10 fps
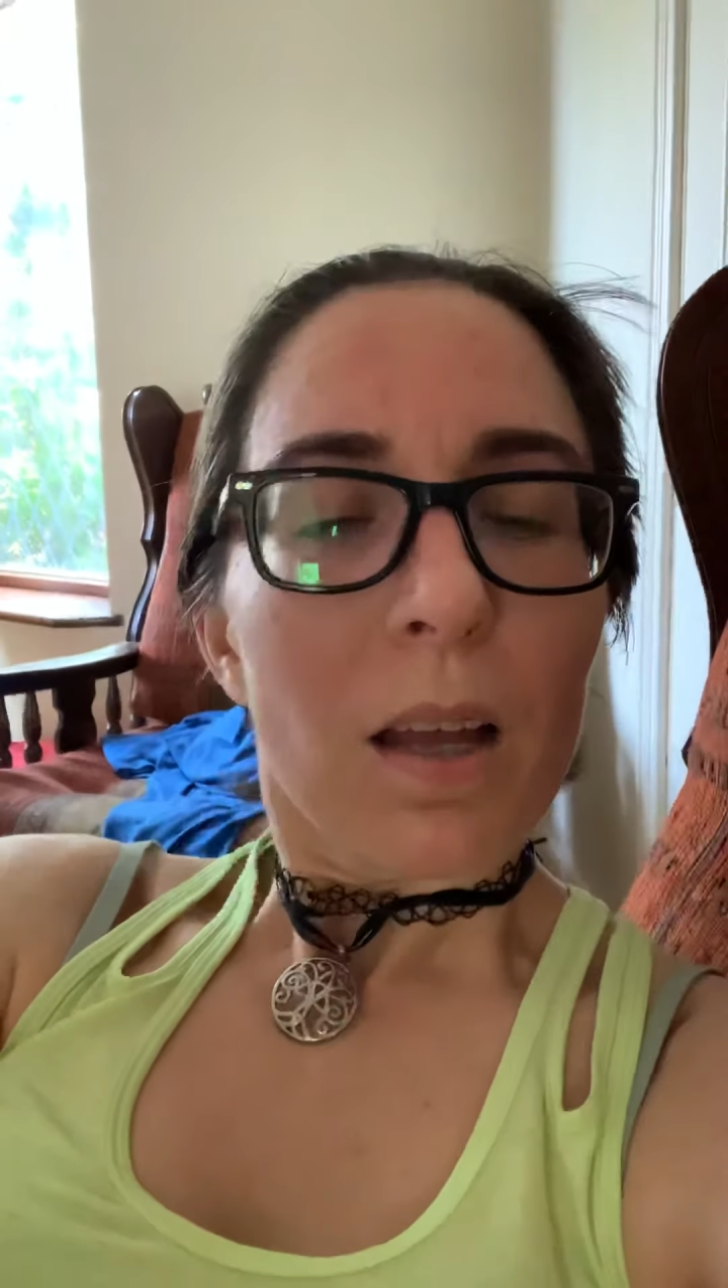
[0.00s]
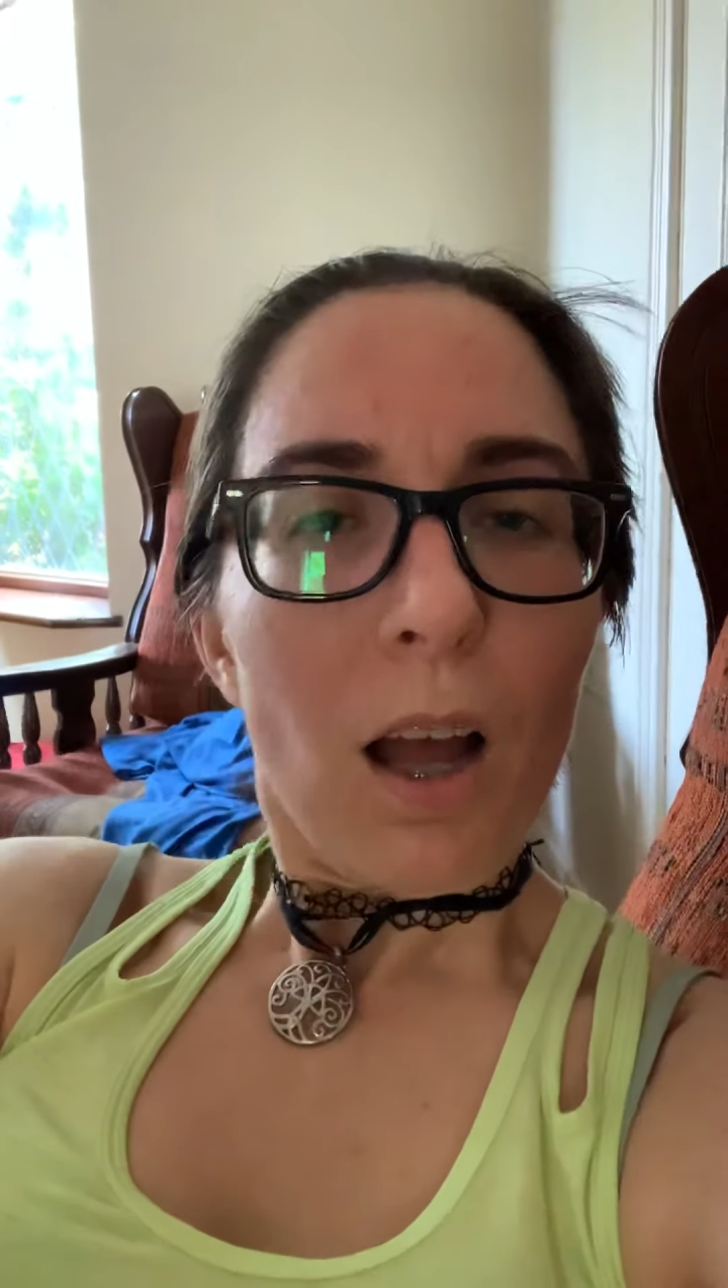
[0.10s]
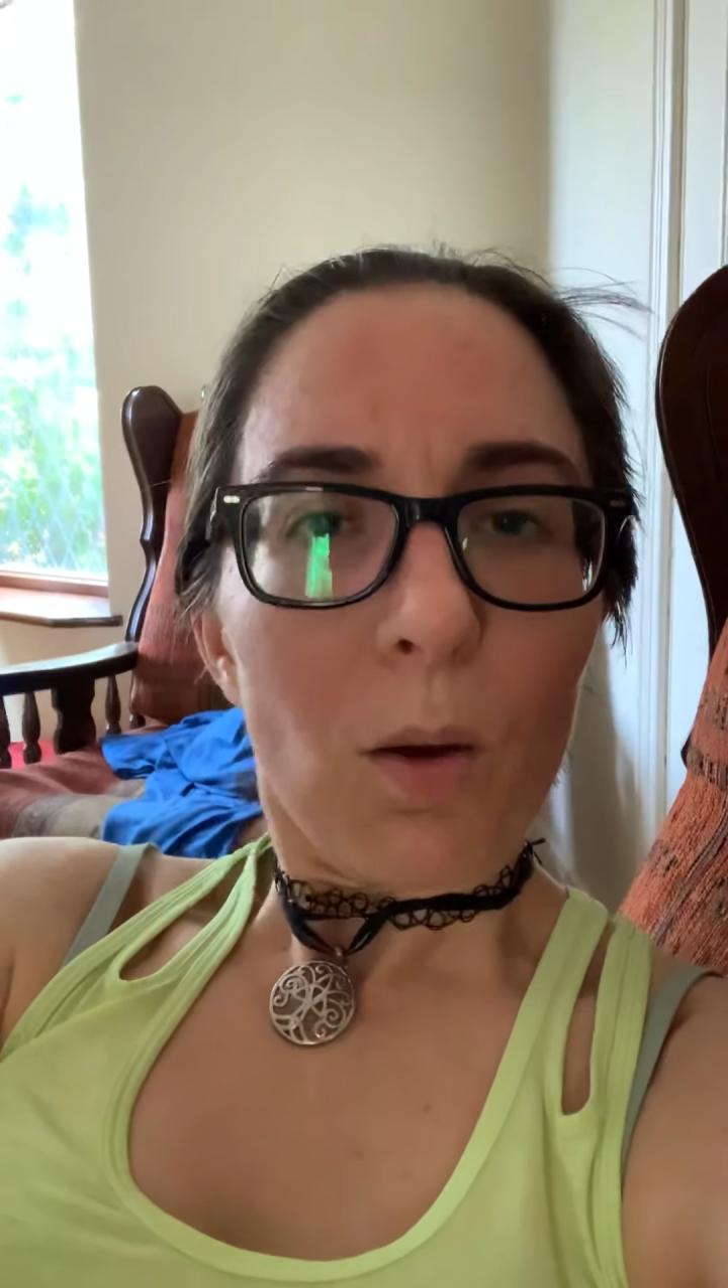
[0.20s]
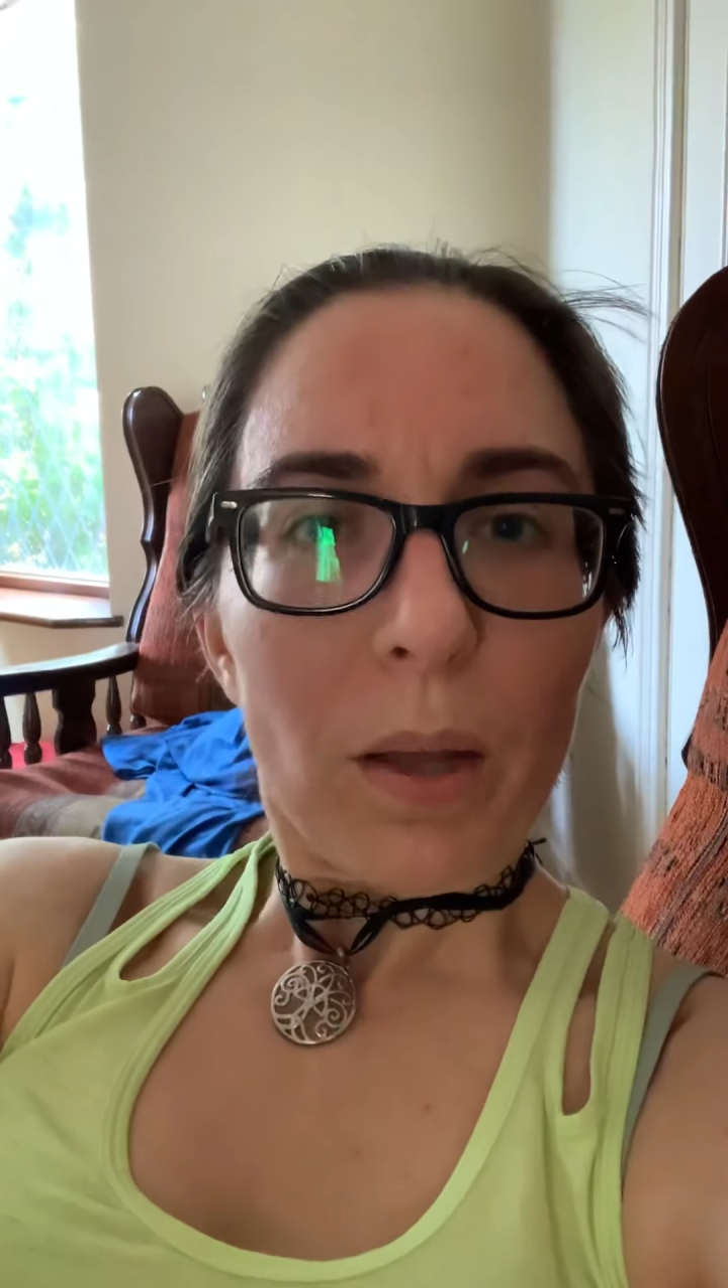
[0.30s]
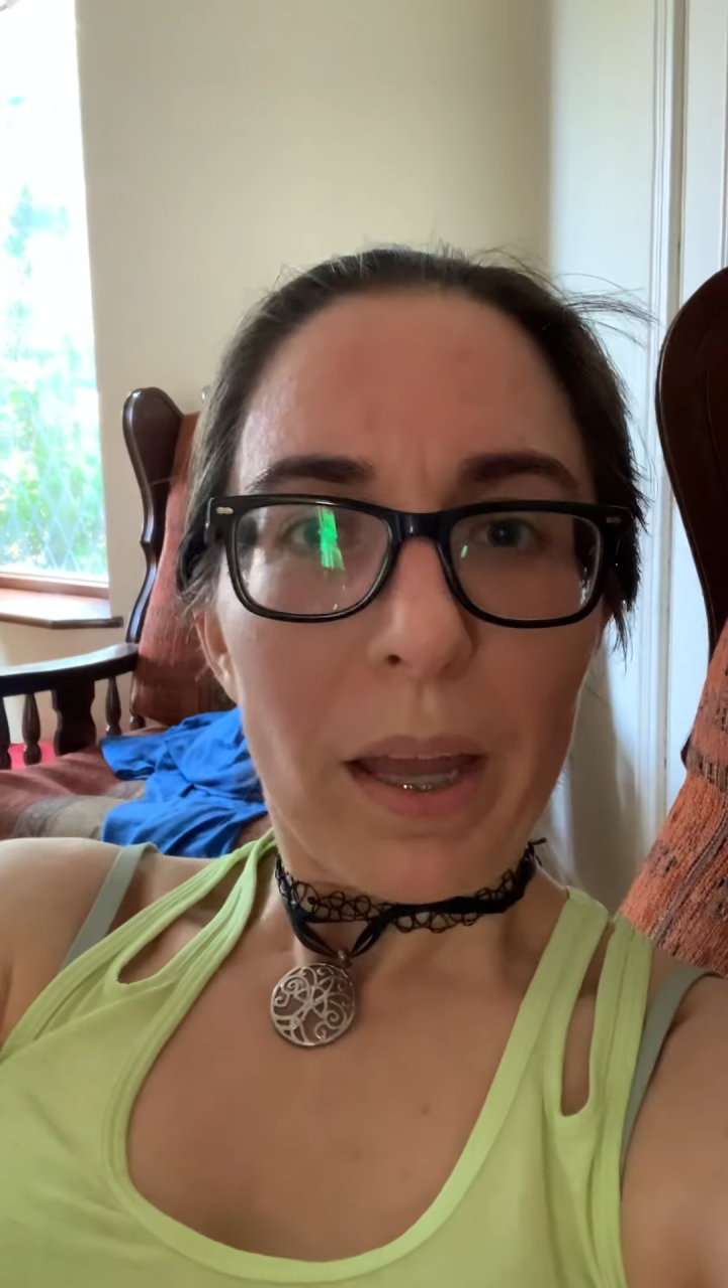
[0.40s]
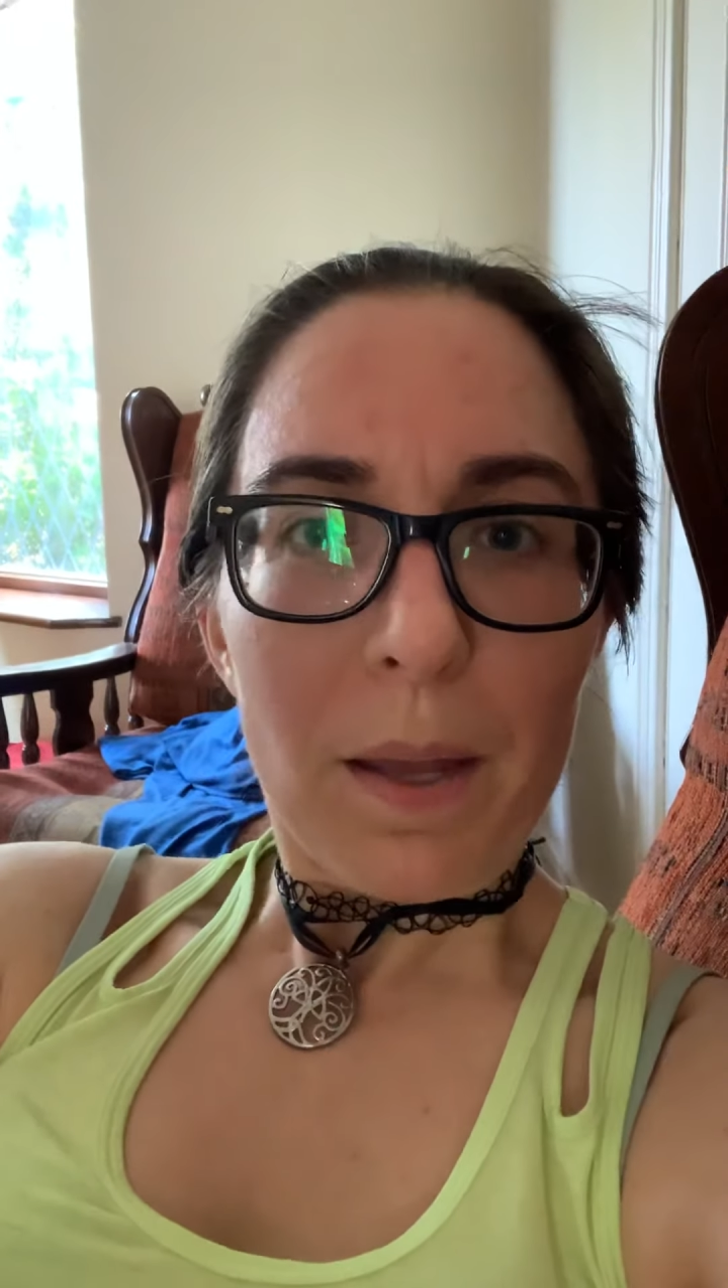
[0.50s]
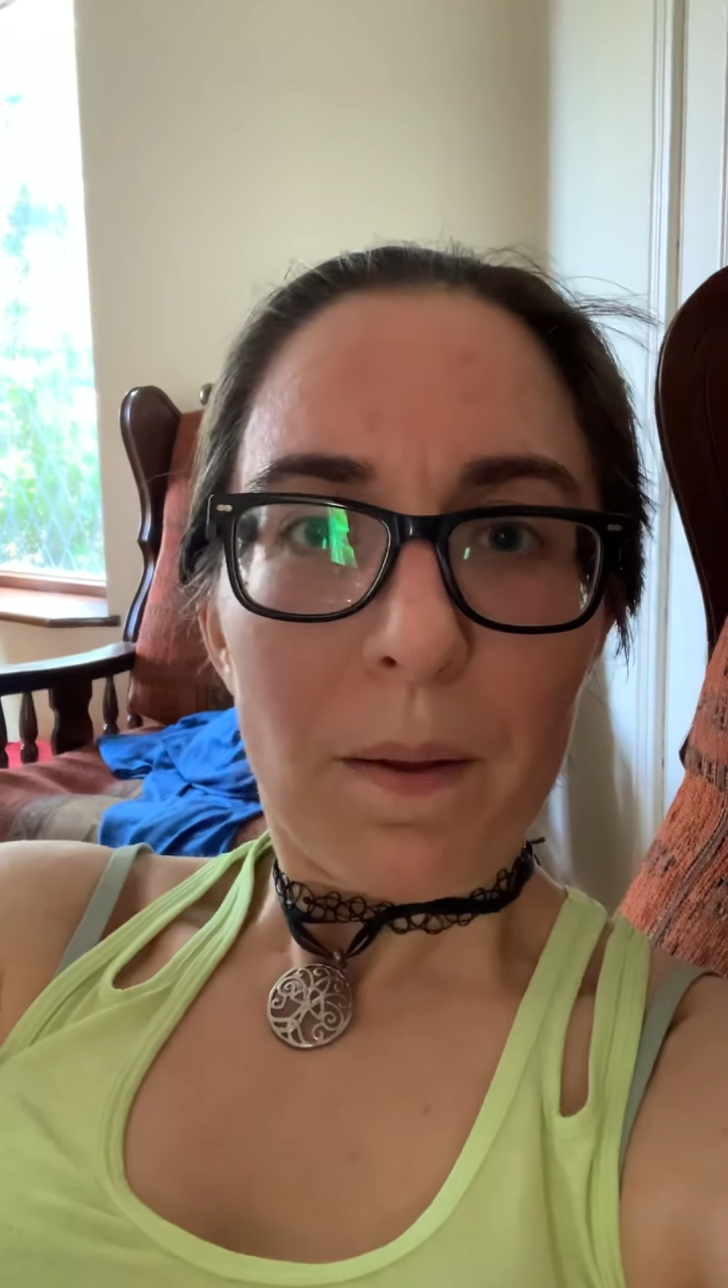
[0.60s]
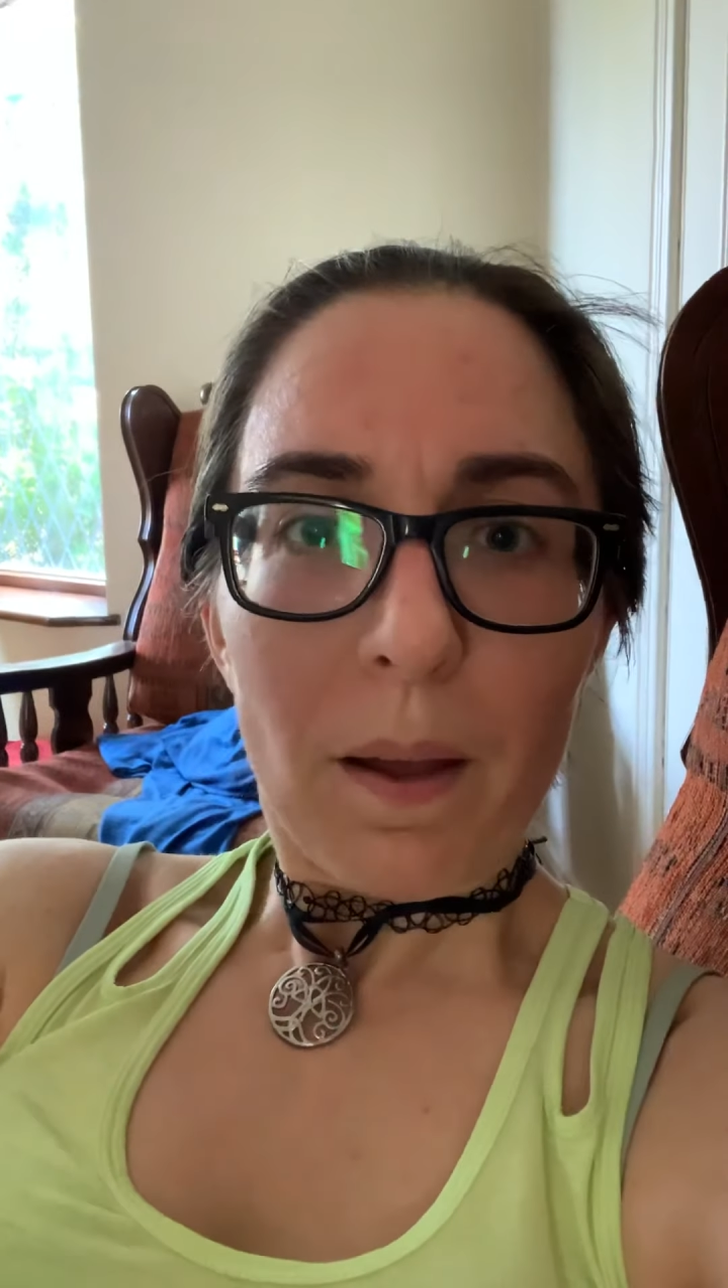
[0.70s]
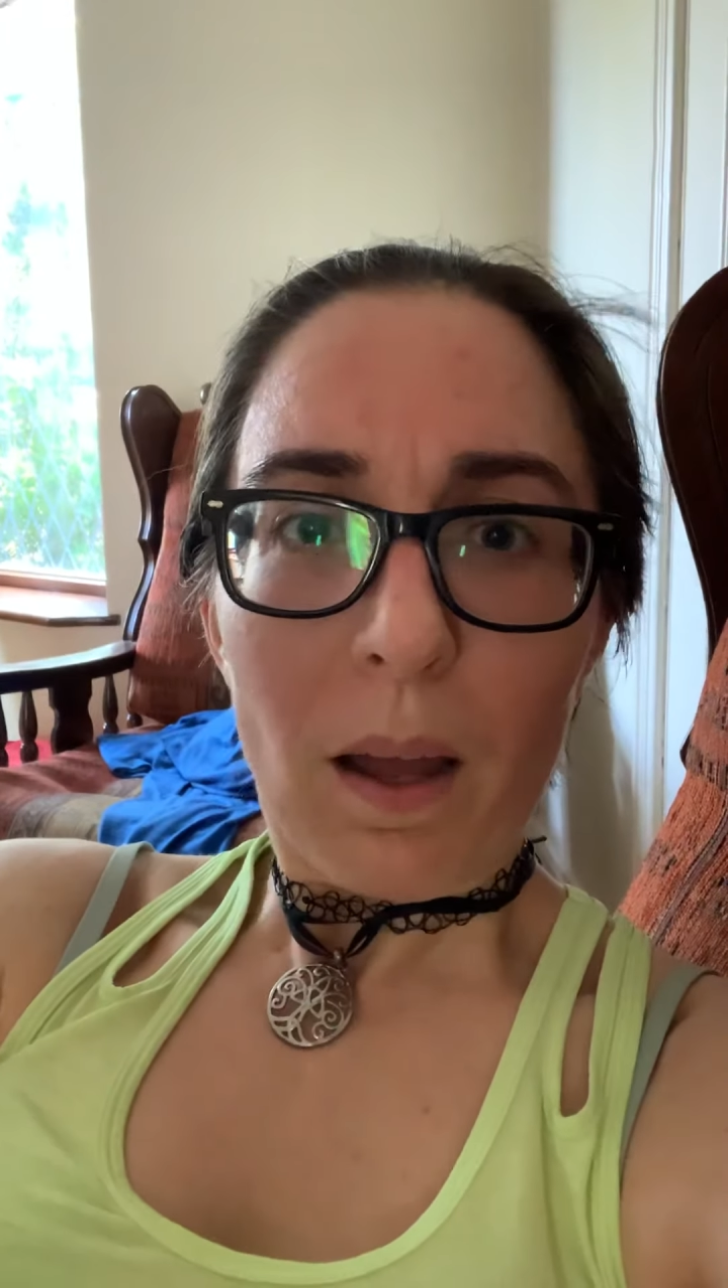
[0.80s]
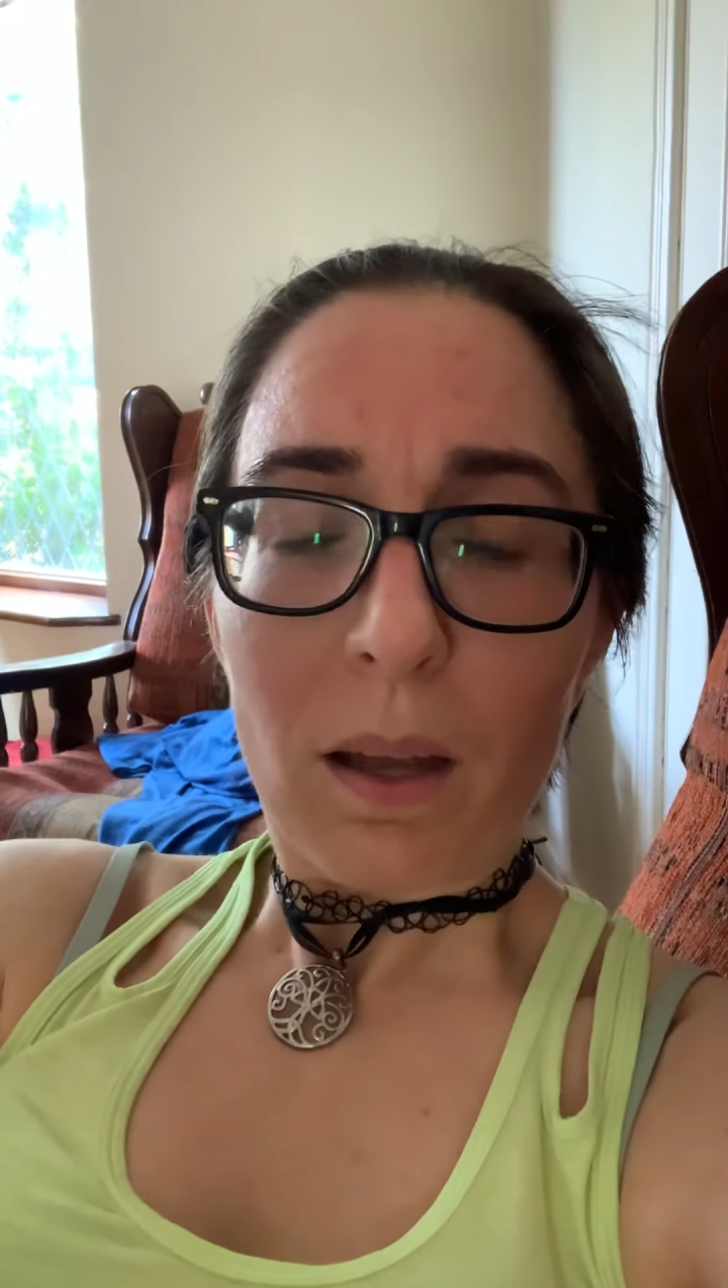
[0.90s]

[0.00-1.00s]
Okay, I'm